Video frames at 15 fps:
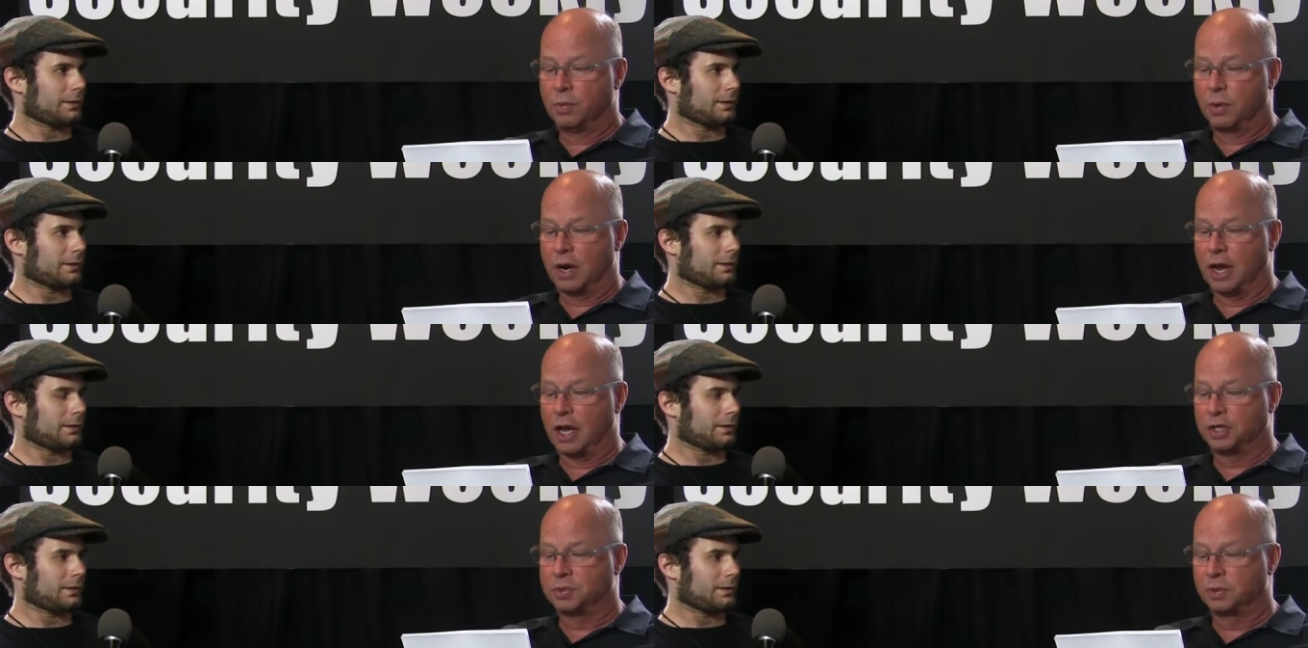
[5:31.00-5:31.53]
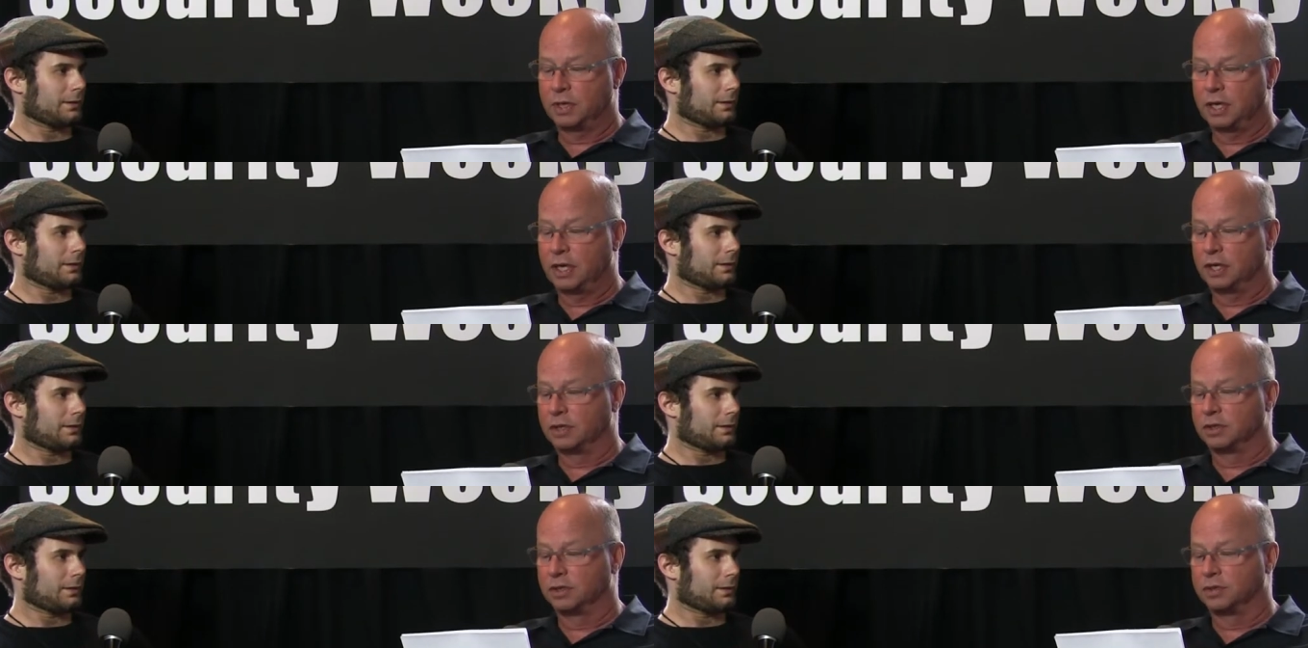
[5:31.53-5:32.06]
Speaker 1: were actual
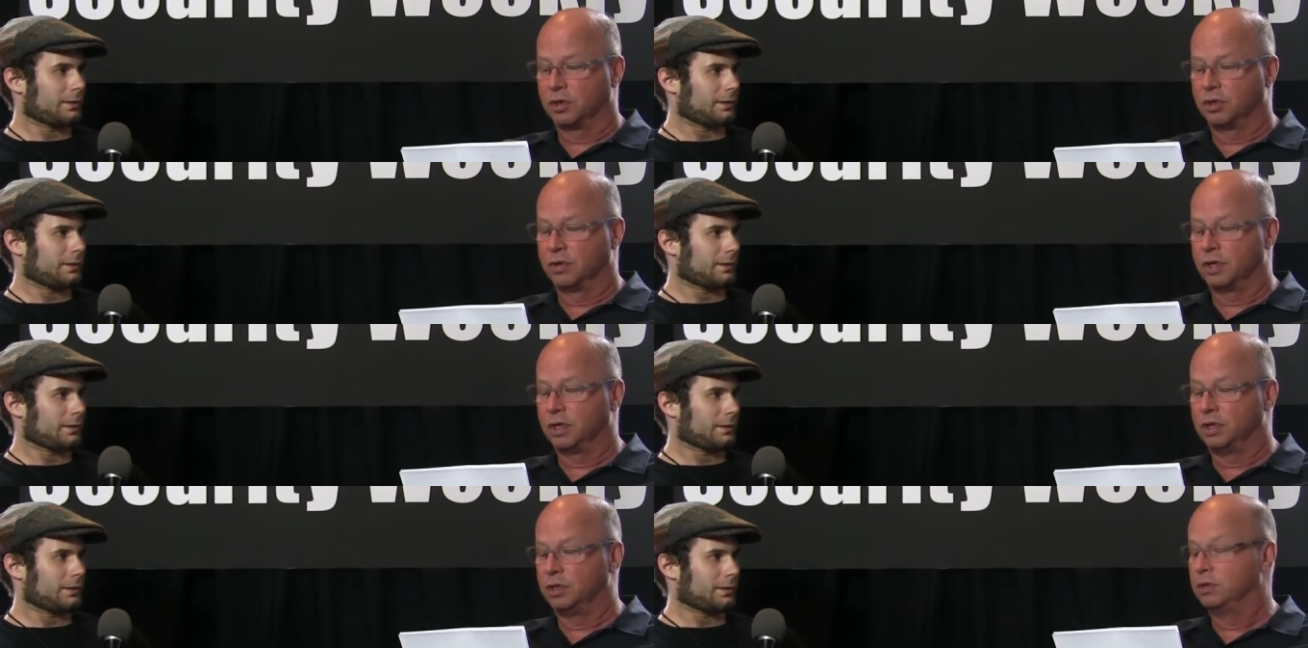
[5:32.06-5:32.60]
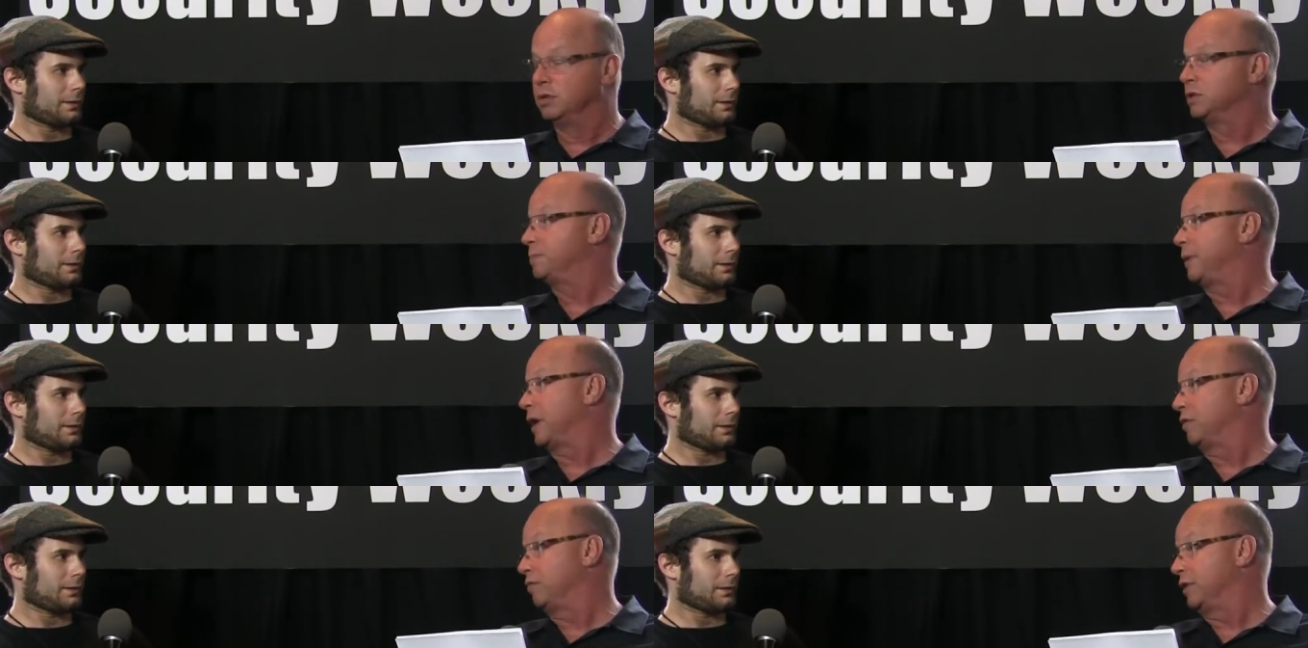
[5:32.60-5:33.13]
handles already used
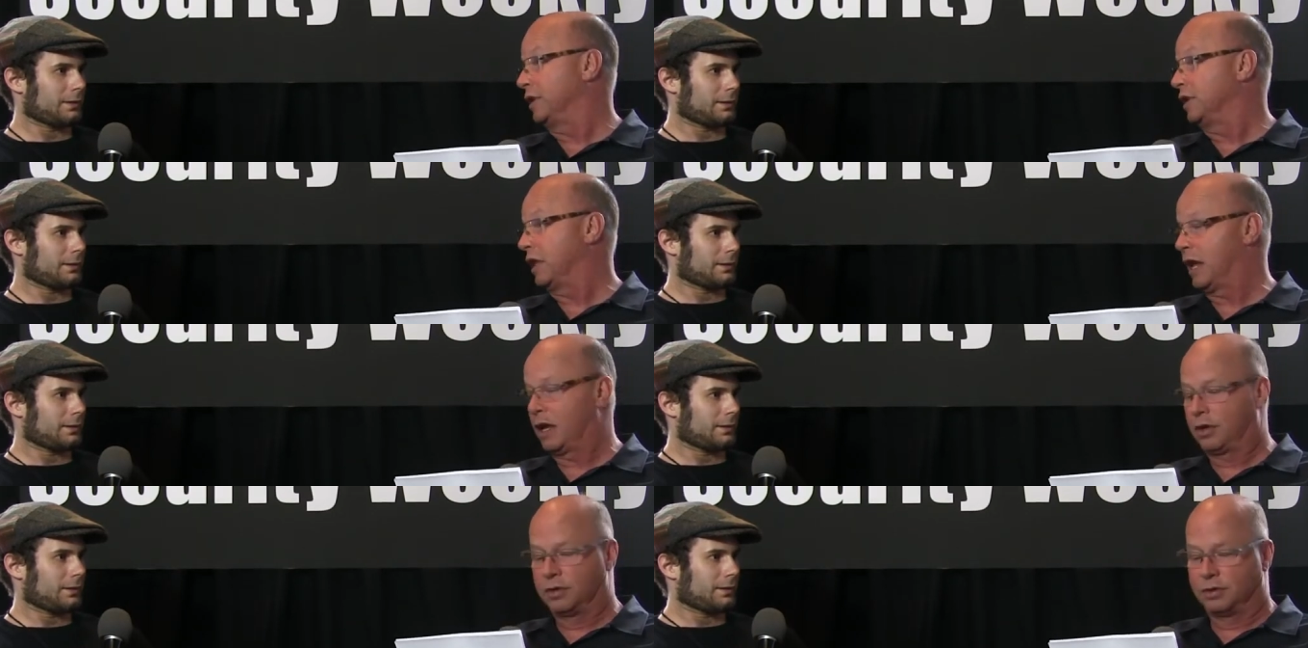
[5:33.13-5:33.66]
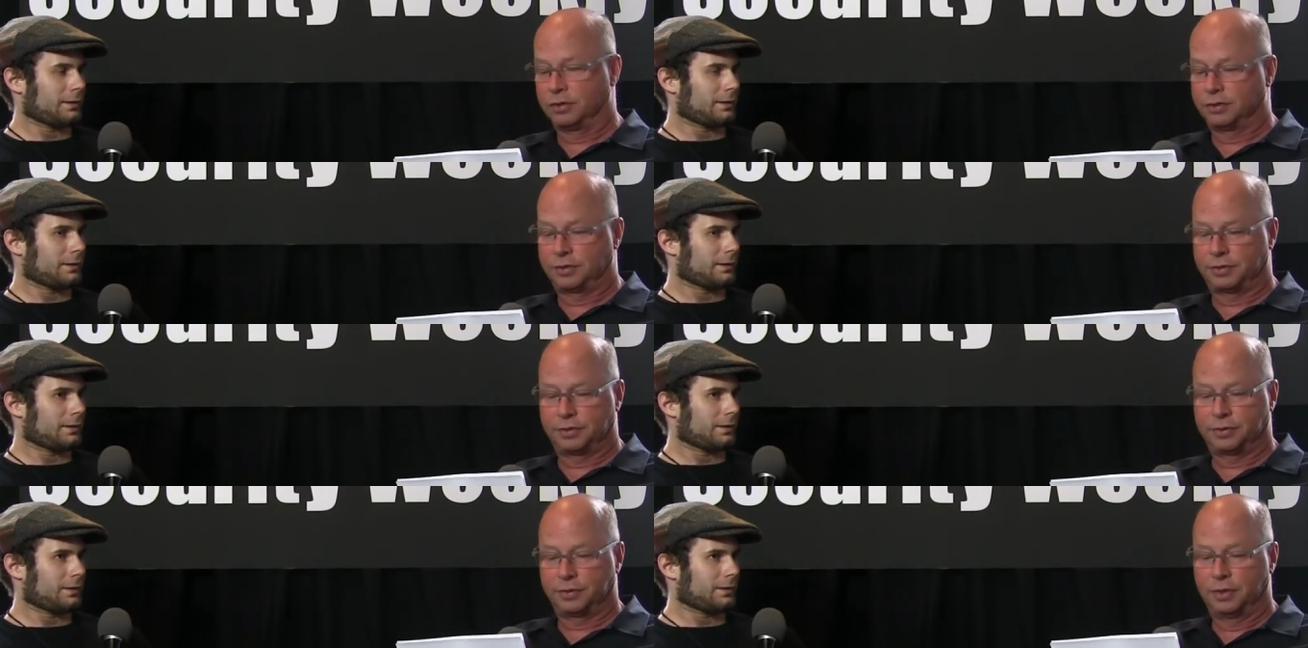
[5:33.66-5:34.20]
by real
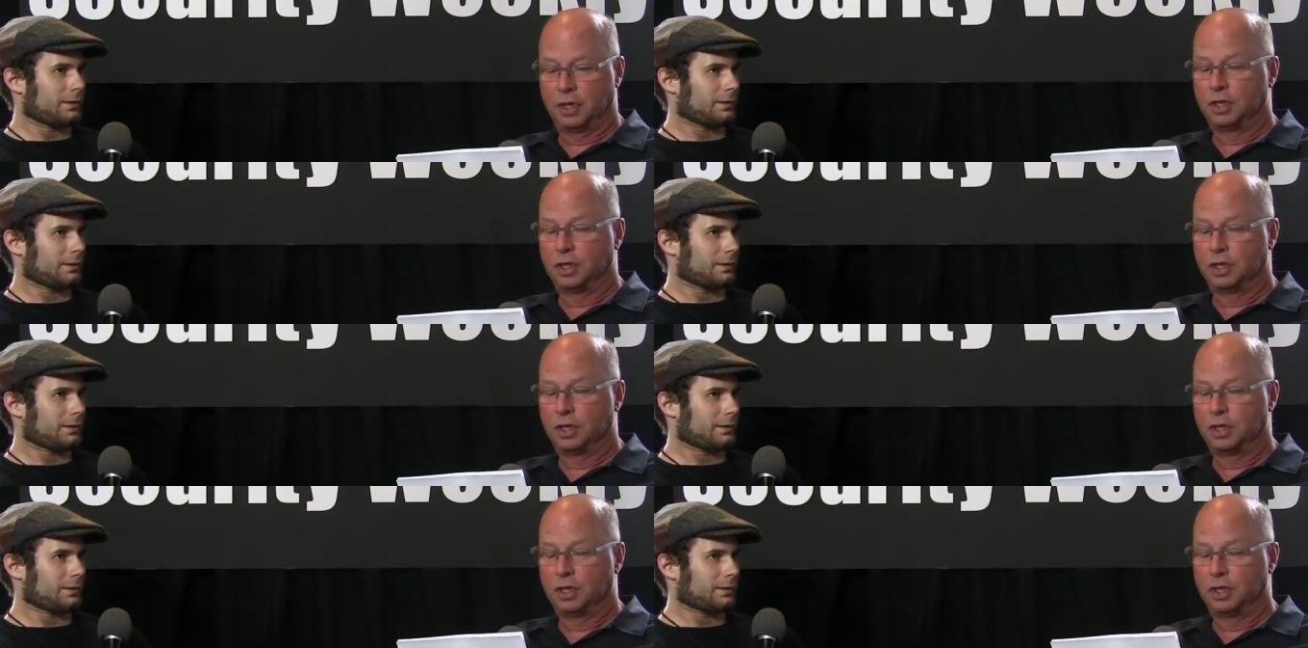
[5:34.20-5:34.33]
hackers.